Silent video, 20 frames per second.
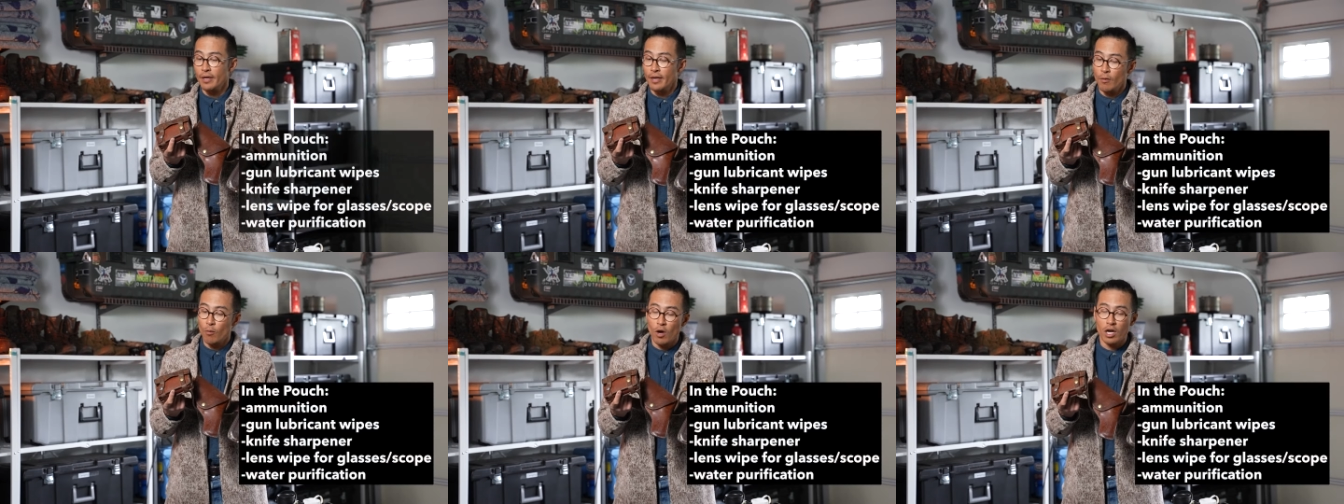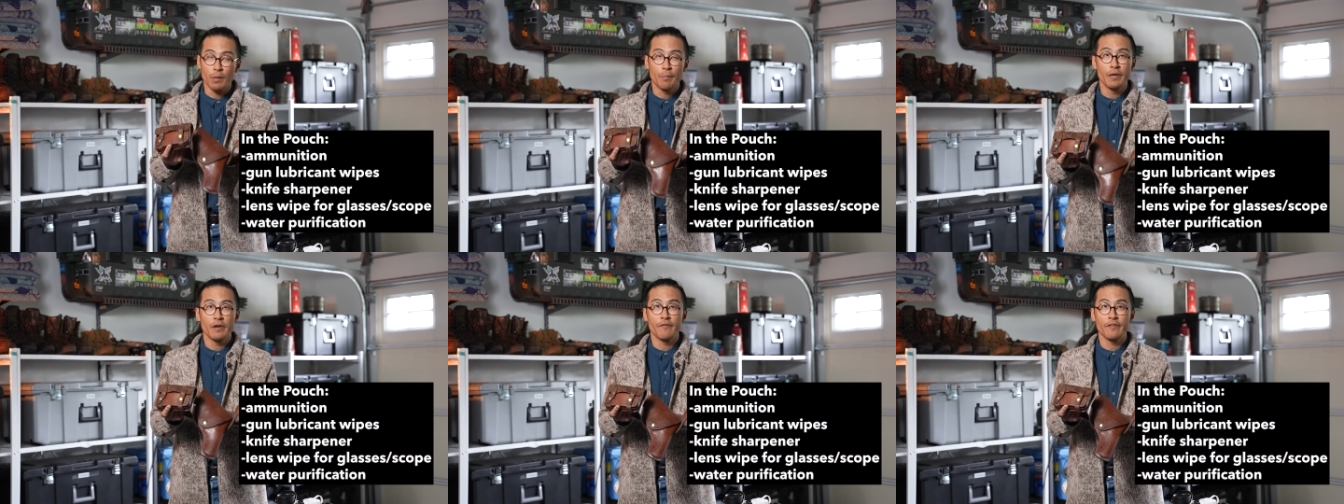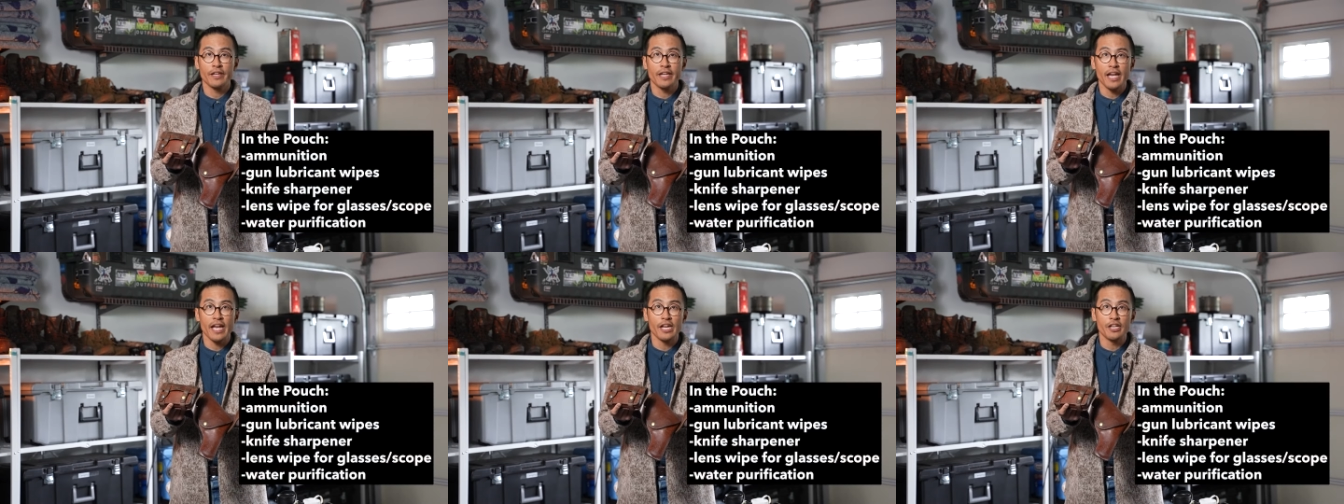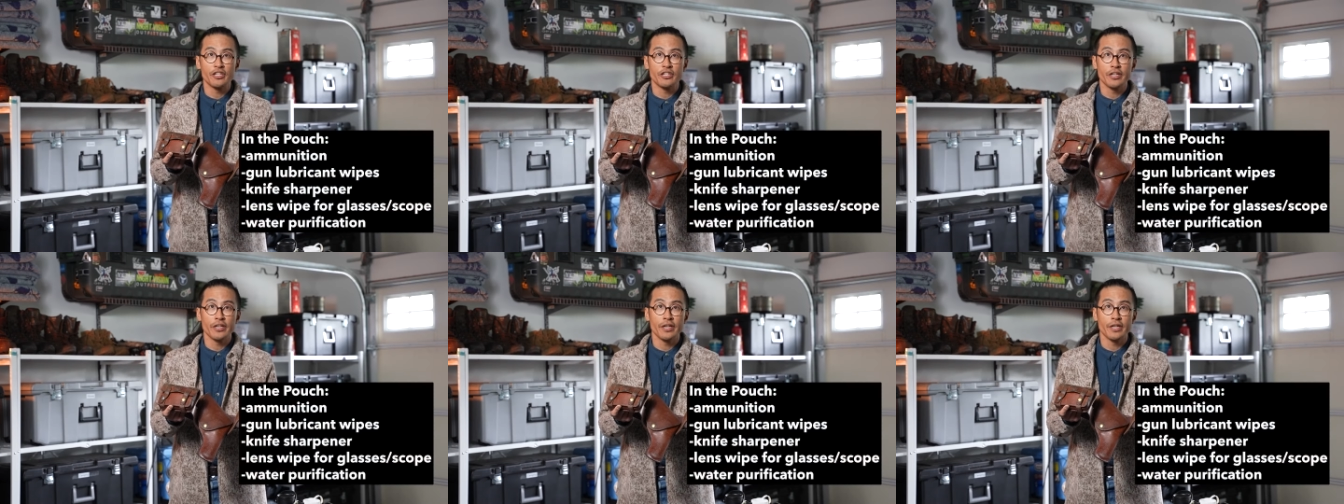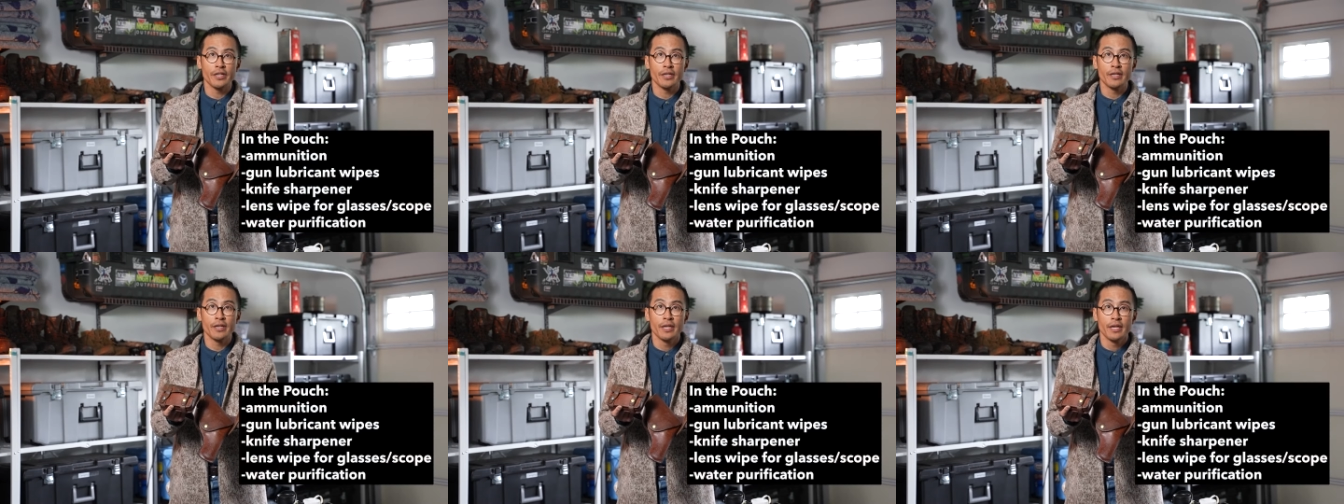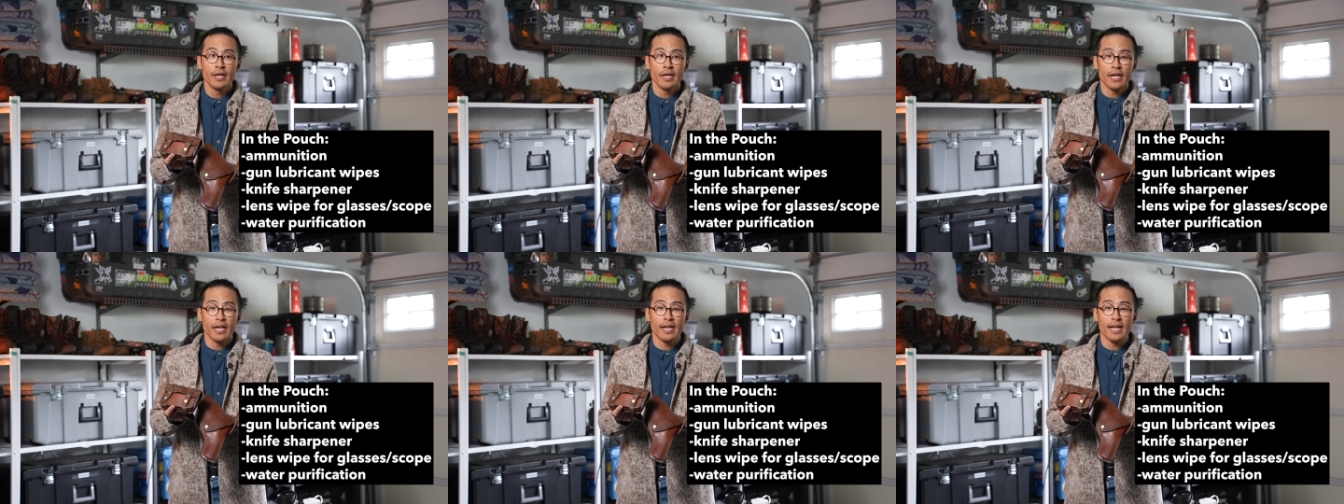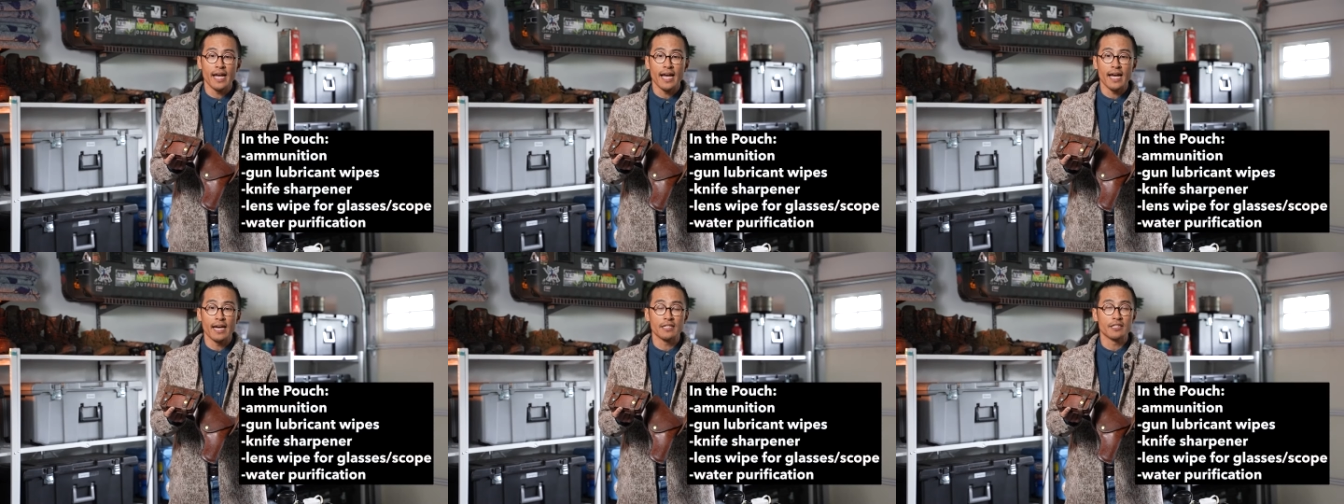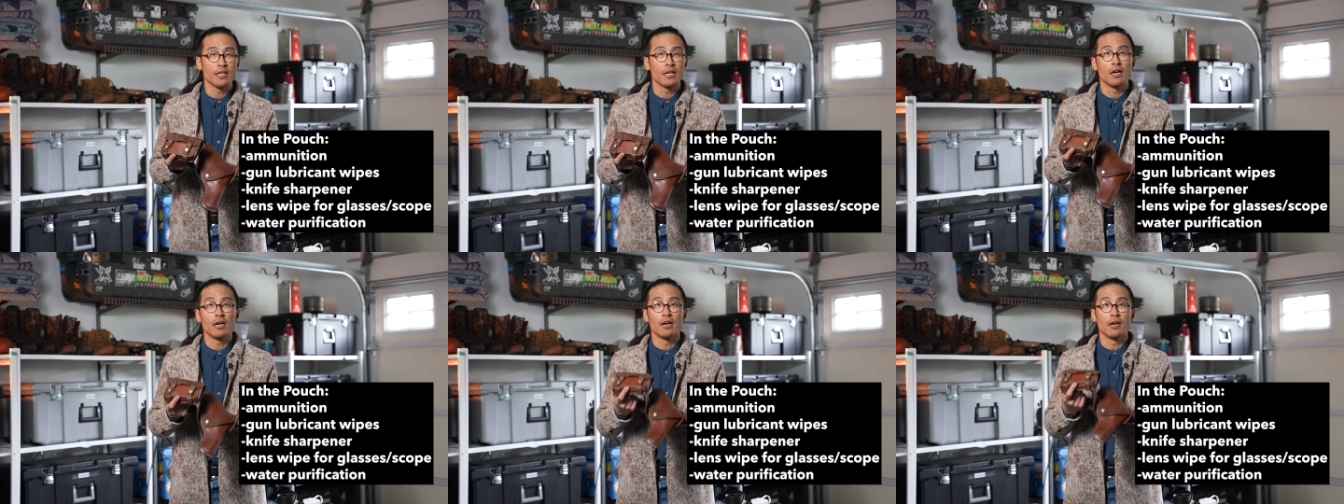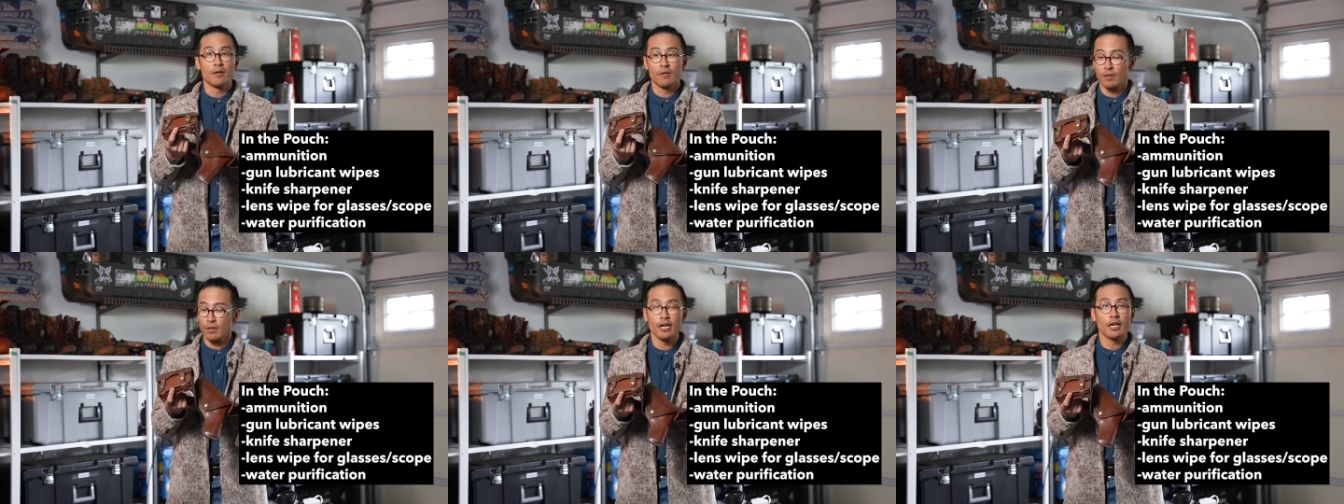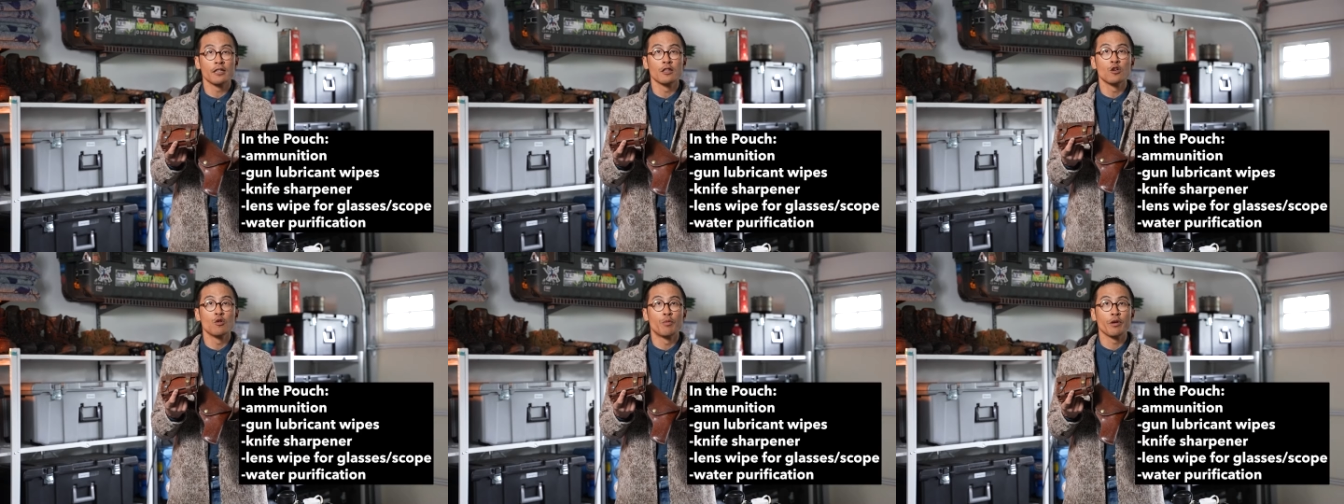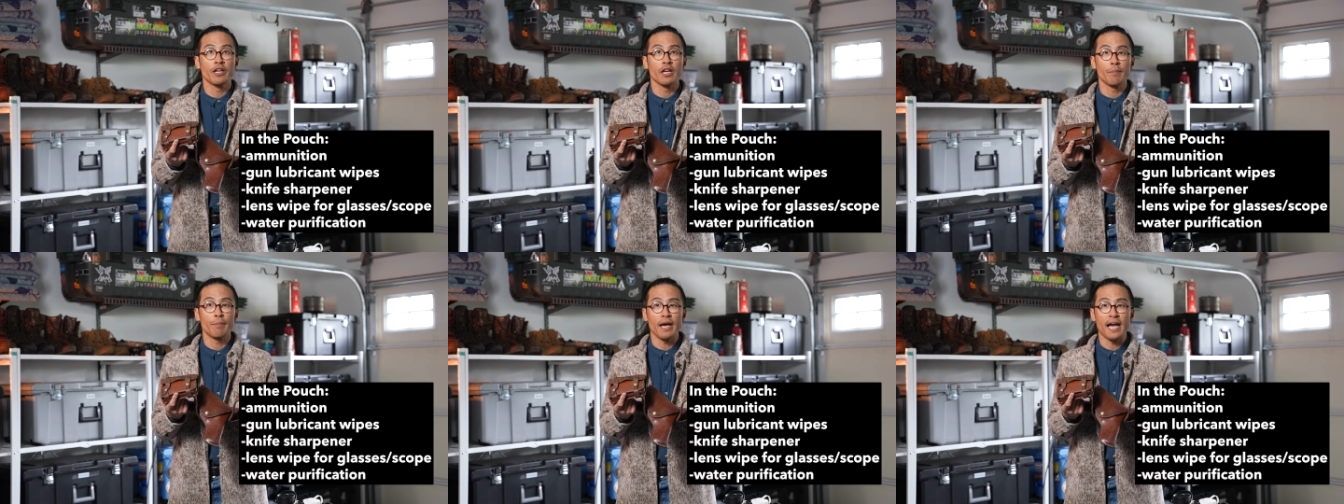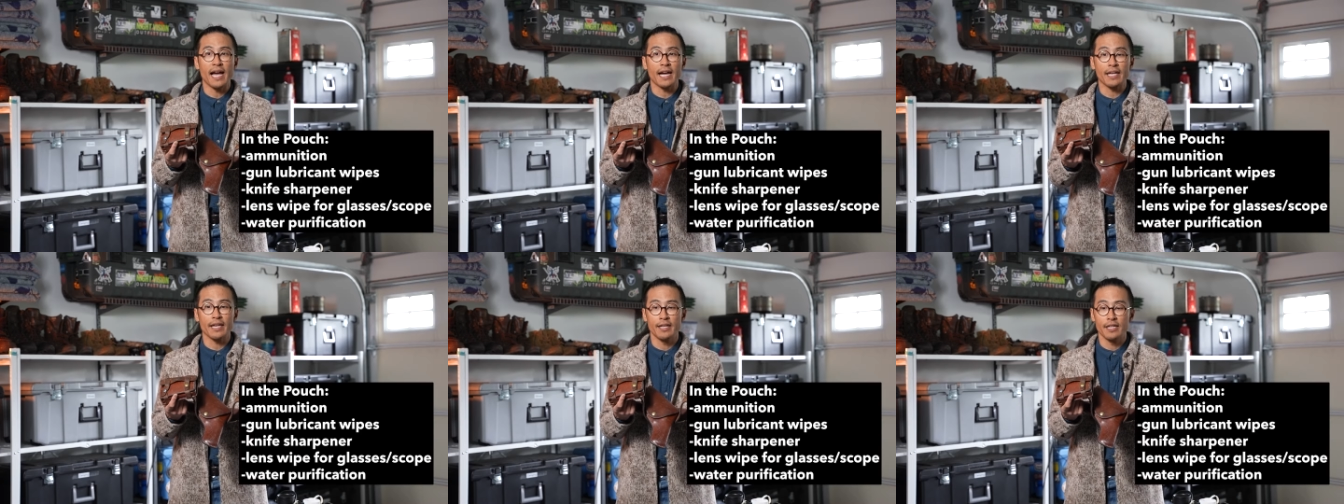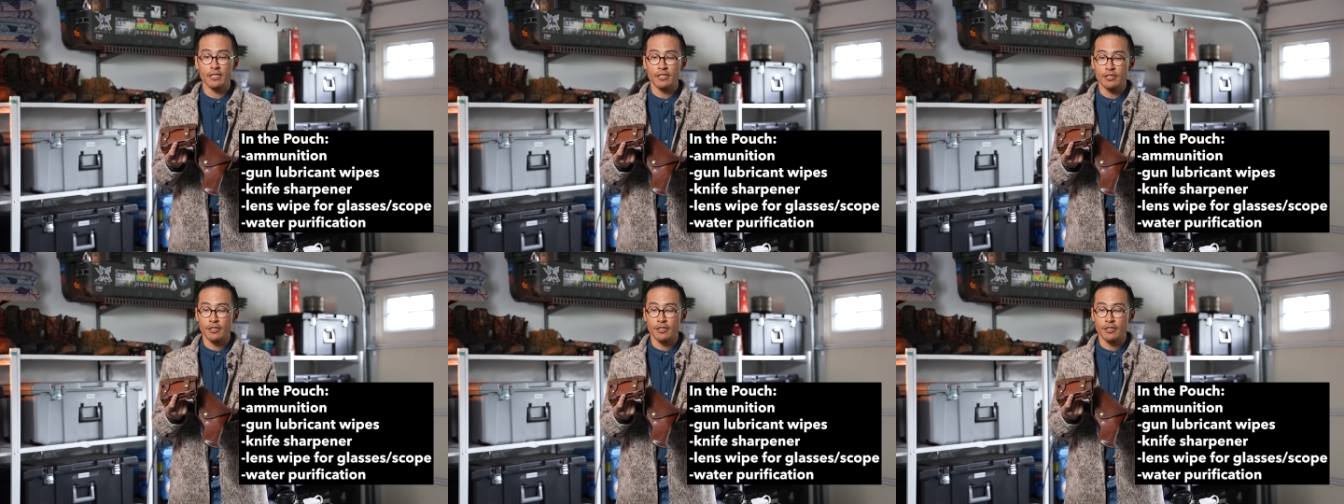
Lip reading: water purification, it has a gun lubricant pack in it